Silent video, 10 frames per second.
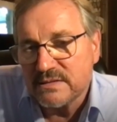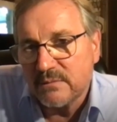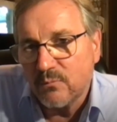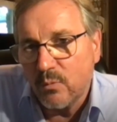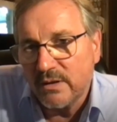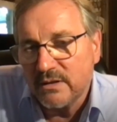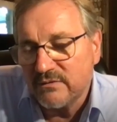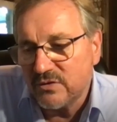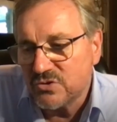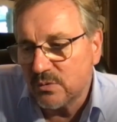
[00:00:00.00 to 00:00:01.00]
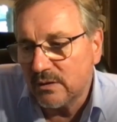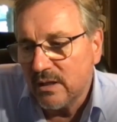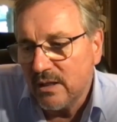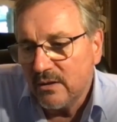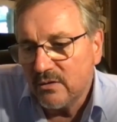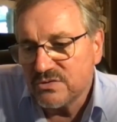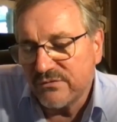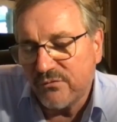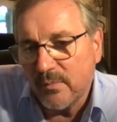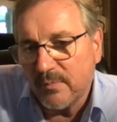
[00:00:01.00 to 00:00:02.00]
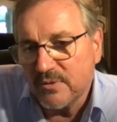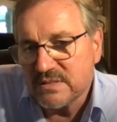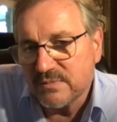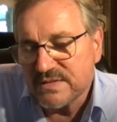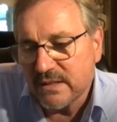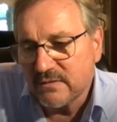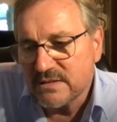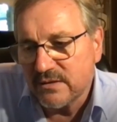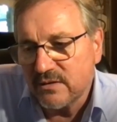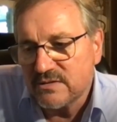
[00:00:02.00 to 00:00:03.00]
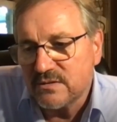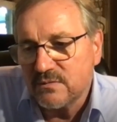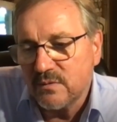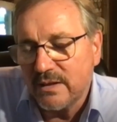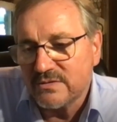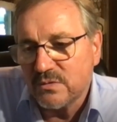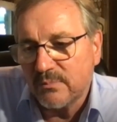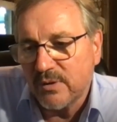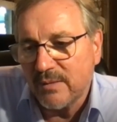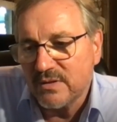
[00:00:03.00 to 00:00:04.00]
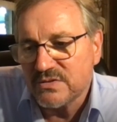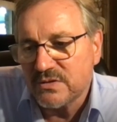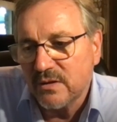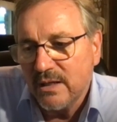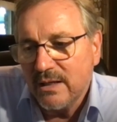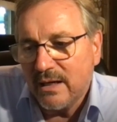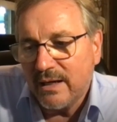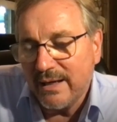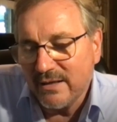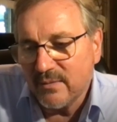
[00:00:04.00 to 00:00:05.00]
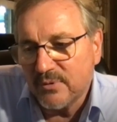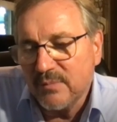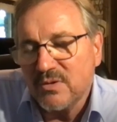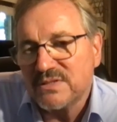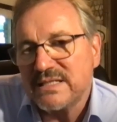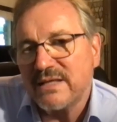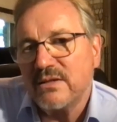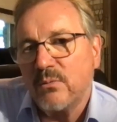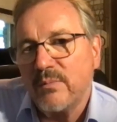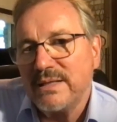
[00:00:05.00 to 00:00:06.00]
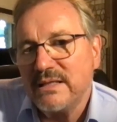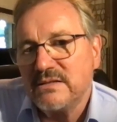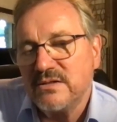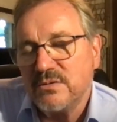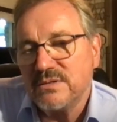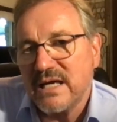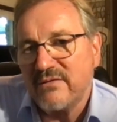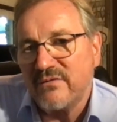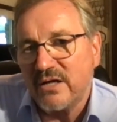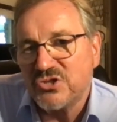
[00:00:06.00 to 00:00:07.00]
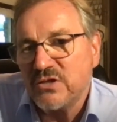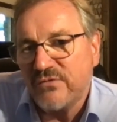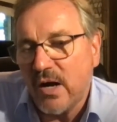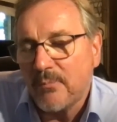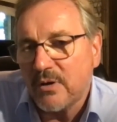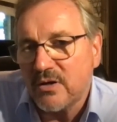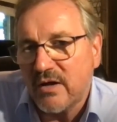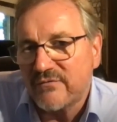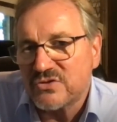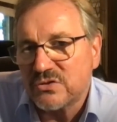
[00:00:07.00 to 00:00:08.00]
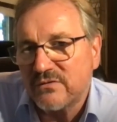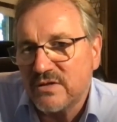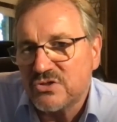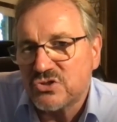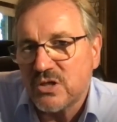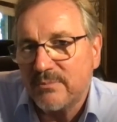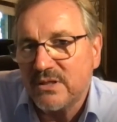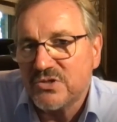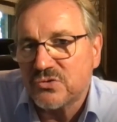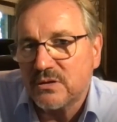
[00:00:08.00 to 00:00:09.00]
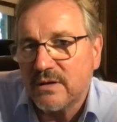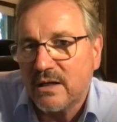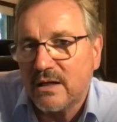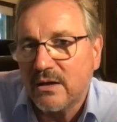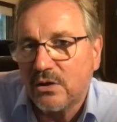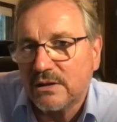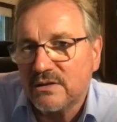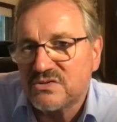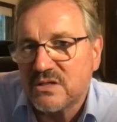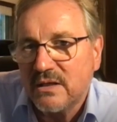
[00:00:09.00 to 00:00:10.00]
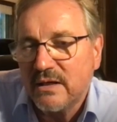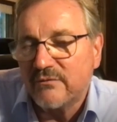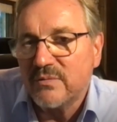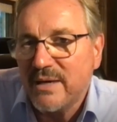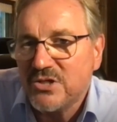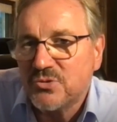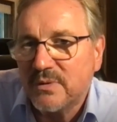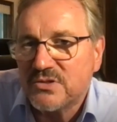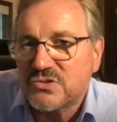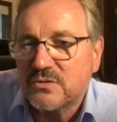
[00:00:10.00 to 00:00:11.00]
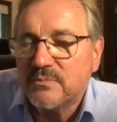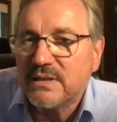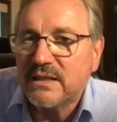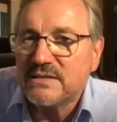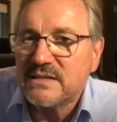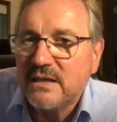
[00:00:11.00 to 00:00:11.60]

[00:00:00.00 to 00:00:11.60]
And one individual who's a former principal secretary to uh, to a prime minister uh, and a premier said that what we need to do is have a chief operating officer of each uh, ministry, uh, at least every major ministry, because